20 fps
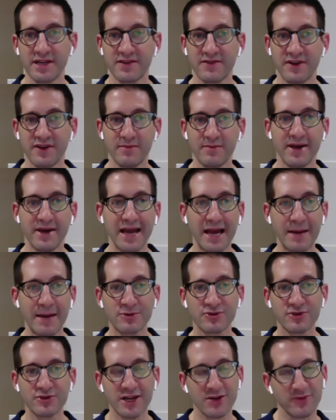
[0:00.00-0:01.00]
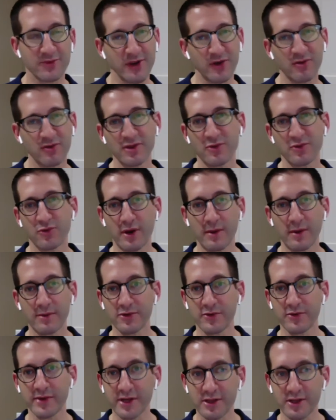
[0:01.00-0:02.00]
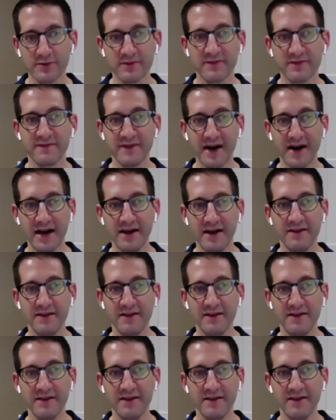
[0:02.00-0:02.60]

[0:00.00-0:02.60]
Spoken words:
by abstract, we only were able to include 5.